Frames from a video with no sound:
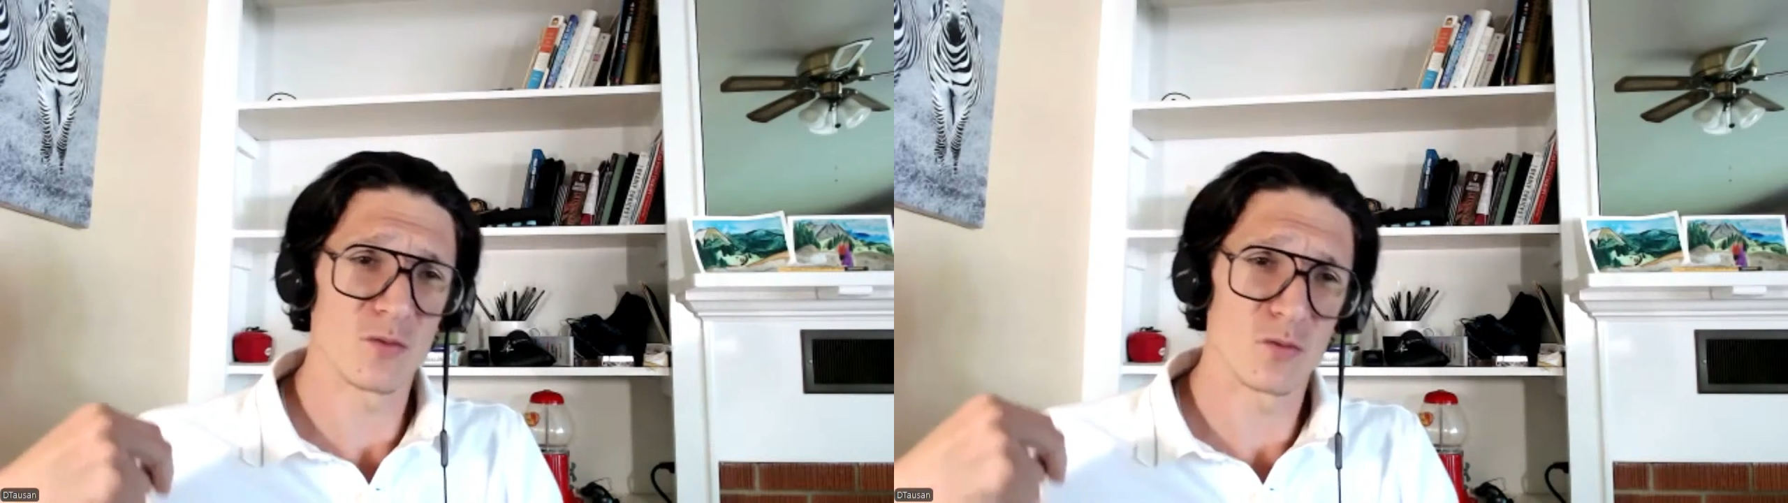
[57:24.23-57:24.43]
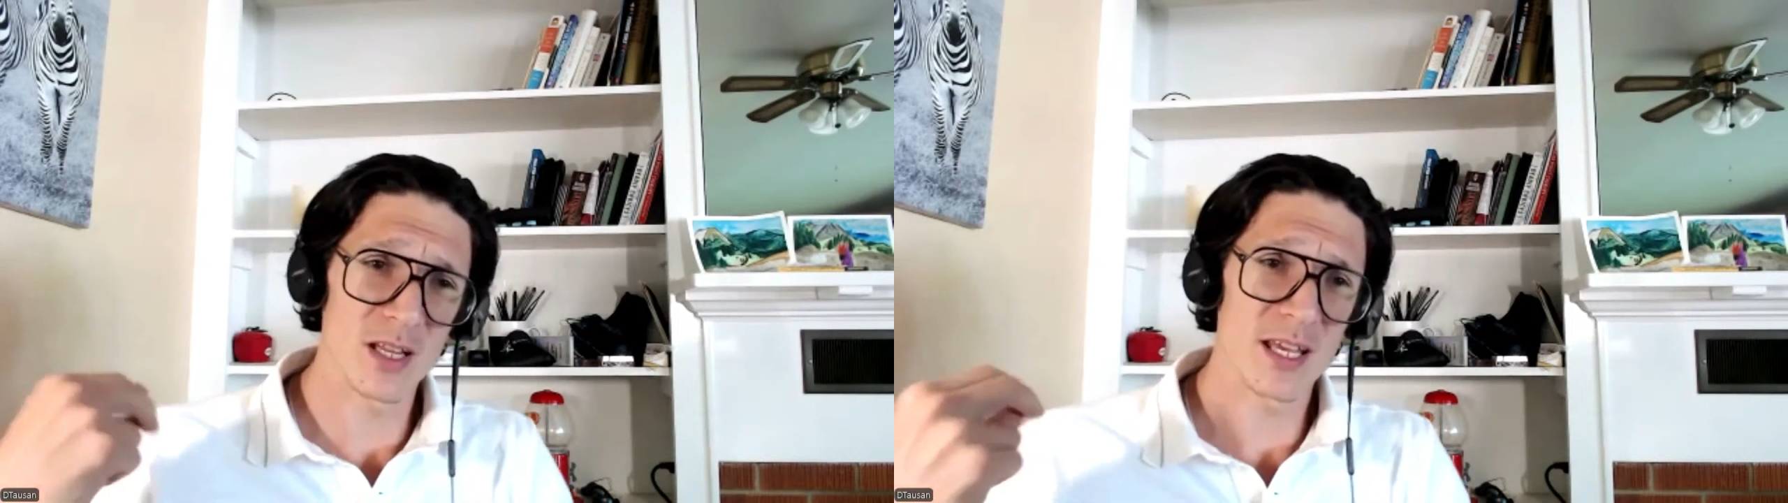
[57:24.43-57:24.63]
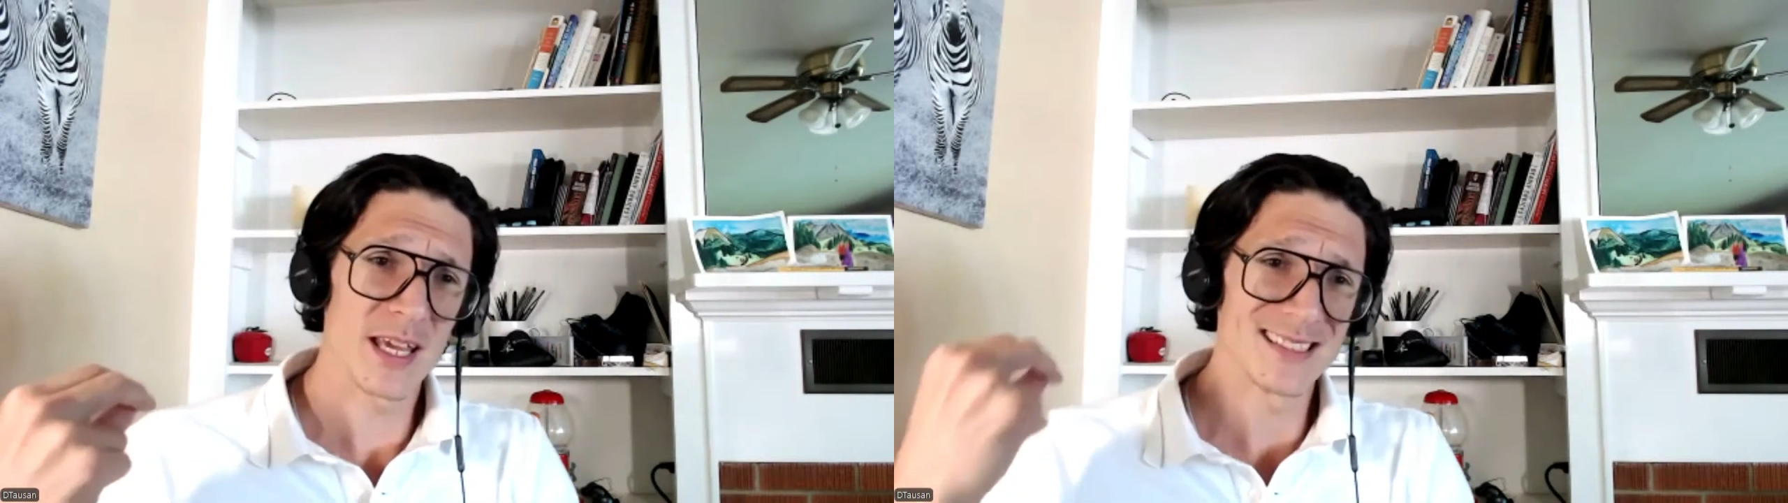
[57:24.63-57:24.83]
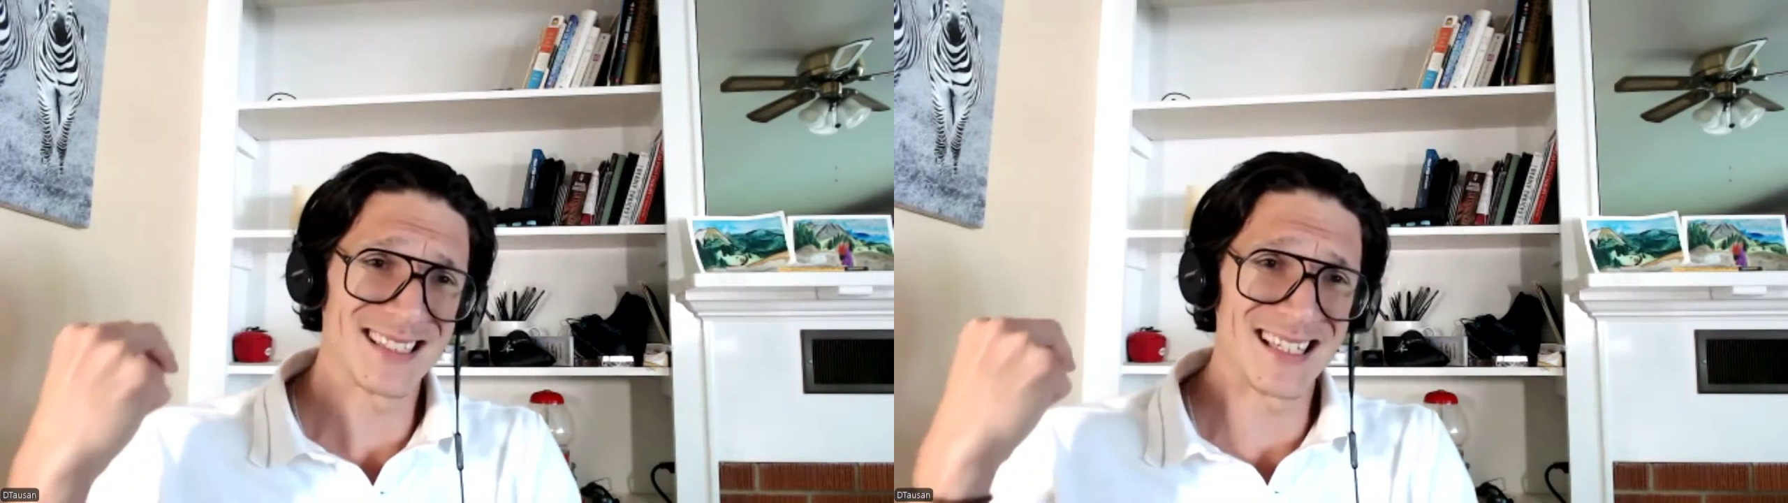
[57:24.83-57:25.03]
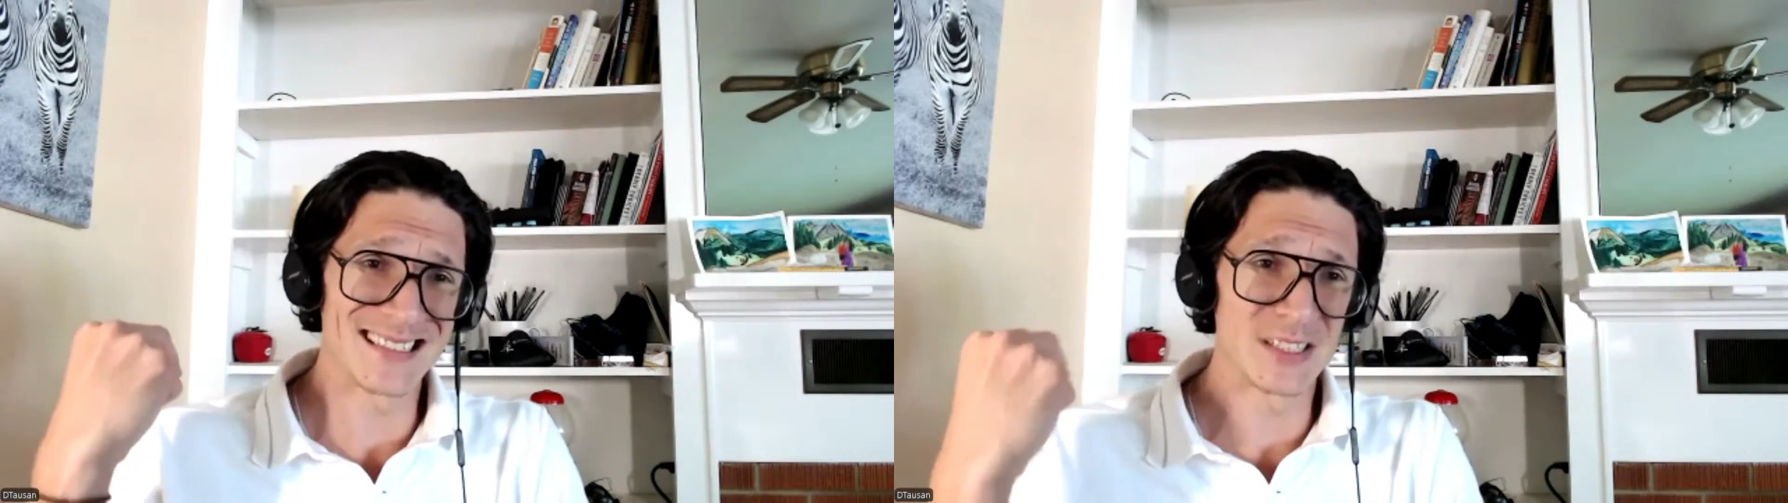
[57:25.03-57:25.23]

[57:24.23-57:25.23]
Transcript: really is